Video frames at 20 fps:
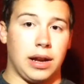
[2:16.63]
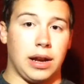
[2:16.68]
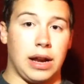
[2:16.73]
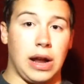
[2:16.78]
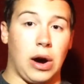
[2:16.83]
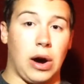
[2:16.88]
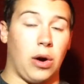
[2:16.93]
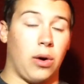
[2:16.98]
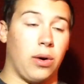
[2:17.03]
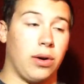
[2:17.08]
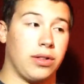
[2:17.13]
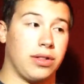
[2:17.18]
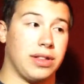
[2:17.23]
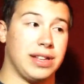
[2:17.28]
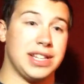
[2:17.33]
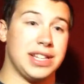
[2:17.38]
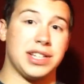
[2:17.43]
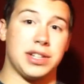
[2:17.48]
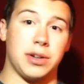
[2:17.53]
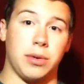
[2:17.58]
Now,
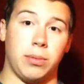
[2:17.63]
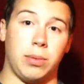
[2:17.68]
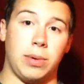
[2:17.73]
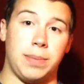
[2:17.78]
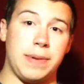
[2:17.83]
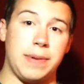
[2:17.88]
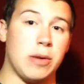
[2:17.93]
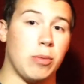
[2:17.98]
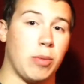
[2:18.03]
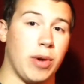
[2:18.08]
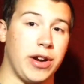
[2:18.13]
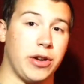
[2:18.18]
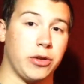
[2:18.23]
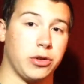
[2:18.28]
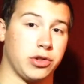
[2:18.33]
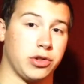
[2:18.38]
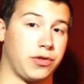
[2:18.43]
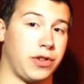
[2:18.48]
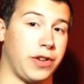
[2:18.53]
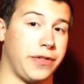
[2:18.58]
this would be
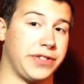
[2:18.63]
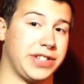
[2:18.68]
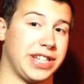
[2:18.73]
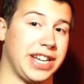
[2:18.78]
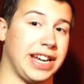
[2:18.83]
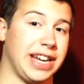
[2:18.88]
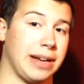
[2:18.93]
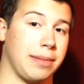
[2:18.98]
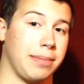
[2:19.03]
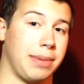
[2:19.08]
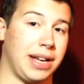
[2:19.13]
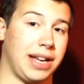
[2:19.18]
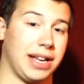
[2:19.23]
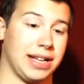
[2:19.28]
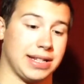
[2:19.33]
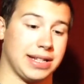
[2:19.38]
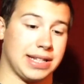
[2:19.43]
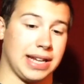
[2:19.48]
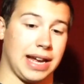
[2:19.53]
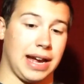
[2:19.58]
Windows 15
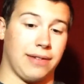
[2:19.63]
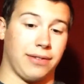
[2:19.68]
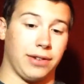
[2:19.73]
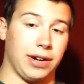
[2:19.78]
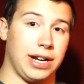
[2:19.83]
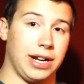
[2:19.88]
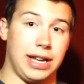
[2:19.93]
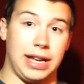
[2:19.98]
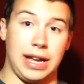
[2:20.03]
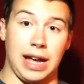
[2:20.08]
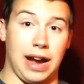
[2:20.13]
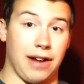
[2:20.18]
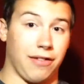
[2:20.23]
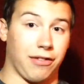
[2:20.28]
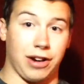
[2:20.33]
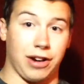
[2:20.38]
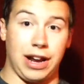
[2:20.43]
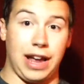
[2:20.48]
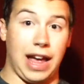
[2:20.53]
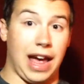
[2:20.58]
because every
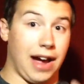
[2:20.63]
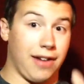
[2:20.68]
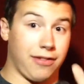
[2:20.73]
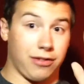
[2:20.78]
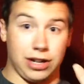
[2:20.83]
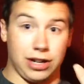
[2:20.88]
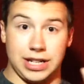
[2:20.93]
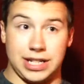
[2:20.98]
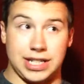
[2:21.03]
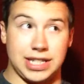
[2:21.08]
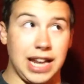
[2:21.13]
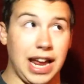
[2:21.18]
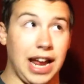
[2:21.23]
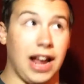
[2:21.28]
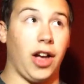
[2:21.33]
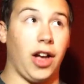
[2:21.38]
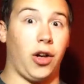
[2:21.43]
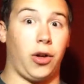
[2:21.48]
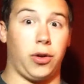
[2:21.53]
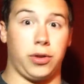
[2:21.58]

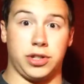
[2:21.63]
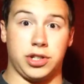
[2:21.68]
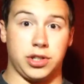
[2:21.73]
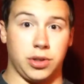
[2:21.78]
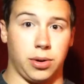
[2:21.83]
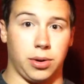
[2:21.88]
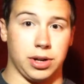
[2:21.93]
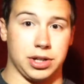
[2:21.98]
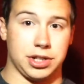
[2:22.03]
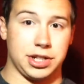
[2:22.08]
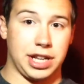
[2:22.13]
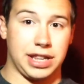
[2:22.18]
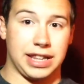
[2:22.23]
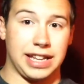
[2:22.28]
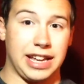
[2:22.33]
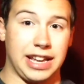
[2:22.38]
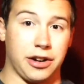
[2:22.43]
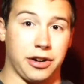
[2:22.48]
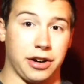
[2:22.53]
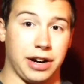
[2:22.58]
single source on
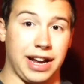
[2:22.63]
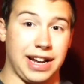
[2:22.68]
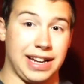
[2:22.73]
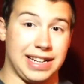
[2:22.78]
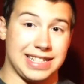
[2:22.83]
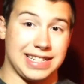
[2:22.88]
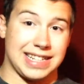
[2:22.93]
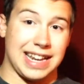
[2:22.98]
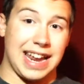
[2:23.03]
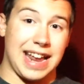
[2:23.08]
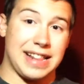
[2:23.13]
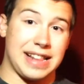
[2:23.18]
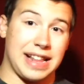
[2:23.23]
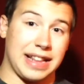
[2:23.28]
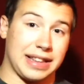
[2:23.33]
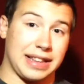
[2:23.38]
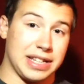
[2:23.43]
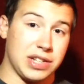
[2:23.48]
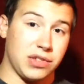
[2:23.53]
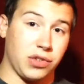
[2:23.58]
the internet is saying
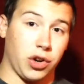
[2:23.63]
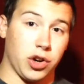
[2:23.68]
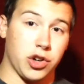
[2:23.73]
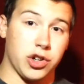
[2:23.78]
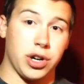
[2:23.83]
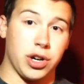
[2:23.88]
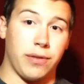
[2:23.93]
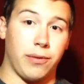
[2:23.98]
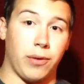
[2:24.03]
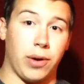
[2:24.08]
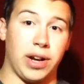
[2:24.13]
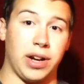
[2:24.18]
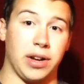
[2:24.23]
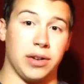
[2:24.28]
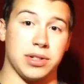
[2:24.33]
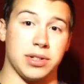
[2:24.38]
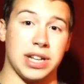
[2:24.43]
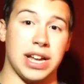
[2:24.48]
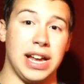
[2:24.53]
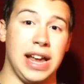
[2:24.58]
that this version of
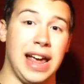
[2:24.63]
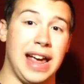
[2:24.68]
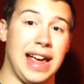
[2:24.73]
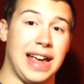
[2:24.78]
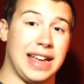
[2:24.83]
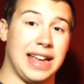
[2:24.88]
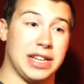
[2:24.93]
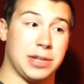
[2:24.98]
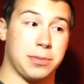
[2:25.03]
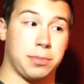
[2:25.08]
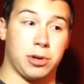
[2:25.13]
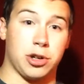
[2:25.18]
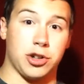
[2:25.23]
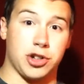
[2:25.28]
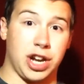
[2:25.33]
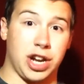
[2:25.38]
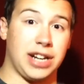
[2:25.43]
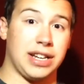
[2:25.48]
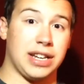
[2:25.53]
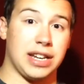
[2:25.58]
Windows is
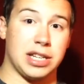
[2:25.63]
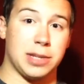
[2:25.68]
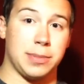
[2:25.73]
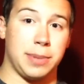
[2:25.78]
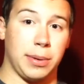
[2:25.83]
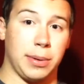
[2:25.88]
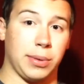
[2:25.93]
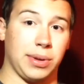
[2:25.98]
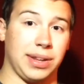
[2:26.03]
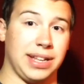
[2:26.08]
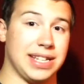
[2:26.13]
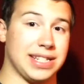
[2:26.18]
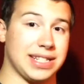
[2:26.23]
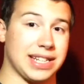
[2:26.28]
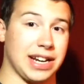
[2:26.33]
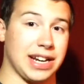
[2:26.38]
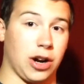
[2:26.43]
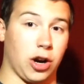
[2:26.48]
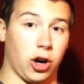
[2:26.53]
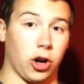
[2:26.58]
projected to be released
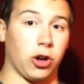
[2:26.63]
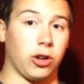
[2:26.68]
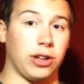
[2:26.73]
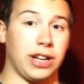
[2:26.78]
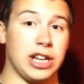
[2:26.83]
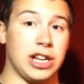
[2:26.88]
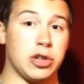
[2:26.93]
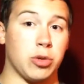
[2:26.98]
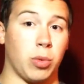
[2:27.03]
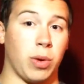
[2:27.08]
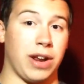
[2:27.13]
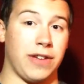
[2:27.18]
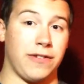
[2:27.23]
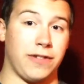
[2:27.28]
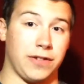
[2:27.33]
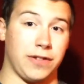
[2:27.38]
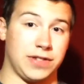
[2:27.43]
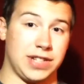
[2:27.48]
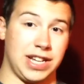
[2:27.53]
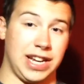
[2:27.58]
in early
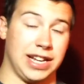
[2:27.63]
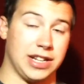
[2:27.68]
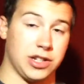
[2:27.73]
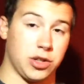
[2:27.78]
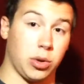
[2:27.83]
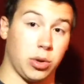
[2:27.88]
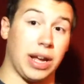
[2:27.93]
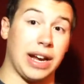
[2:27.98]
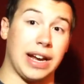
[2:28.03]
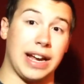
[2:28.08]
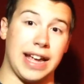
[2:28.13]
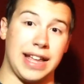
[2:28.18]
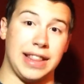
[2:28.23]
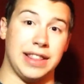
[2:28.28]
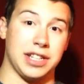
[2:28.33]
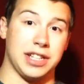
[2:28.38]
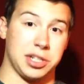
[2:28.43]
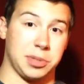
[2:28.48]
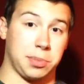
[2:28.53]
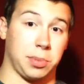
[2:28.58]
2015, so like in
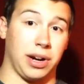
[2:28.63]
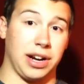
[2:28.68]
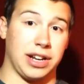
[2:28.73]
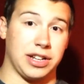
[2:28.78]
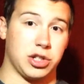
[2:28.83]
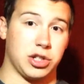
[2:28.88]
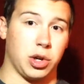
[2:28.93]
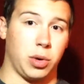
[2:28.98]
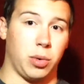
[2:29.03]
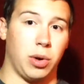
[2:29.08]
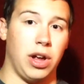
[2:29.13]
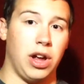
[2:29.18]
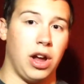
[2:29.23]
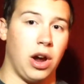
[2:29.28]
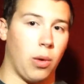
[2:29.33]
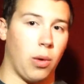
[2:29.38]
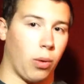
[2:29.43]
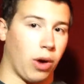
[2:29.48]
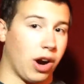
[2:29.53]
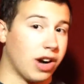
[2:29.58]
the spring. So
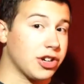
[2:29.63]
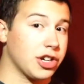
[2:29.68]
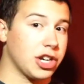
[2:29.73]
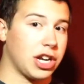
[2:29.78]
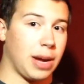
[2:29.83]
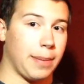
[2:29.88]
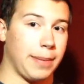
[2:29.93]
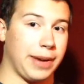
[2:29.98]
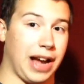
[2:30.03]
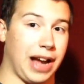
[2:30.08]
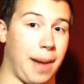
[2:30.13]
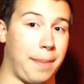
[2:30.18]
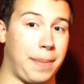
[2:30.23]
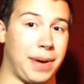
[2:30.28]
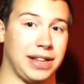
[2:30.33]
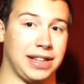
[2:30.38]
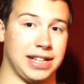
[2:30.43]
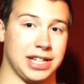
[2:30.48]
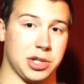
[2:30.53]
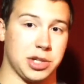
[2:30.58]
we're actually coming up
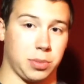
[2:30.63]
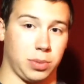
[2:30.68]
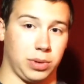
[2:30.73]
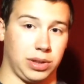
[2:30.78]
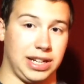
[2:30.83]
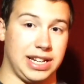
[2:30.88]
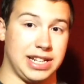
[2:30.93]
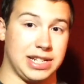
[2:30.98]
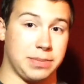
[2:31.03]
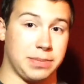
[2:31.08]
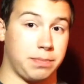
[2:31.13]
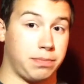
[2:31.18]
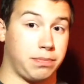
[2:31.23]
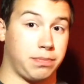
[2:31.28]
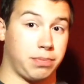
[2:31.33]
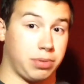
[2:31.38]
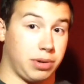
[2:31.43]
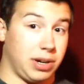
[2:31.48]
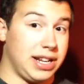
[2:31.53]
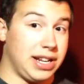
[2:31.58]
on this release
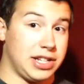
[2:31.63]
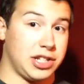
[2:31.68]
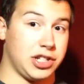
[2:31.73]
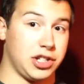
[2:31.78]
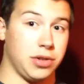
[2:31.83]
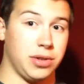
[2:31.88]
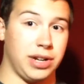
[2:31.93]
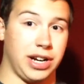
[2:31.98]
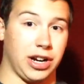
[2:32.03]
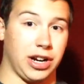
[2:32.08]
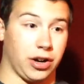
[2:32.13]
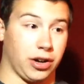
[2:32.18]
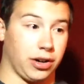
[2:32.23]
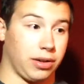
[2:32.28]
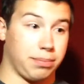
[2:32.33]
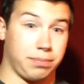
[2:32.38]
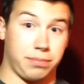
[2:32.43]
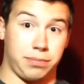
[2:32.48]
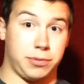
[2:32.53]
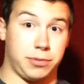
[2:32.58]
pretty soon here
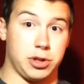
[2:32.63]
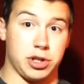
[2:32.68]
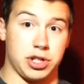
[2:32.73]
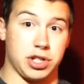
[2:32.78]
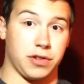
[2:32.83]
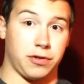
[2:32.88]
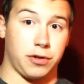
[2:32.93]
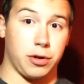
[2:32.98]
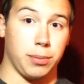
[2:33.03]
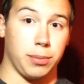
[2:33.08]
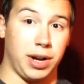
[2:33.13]
in just a few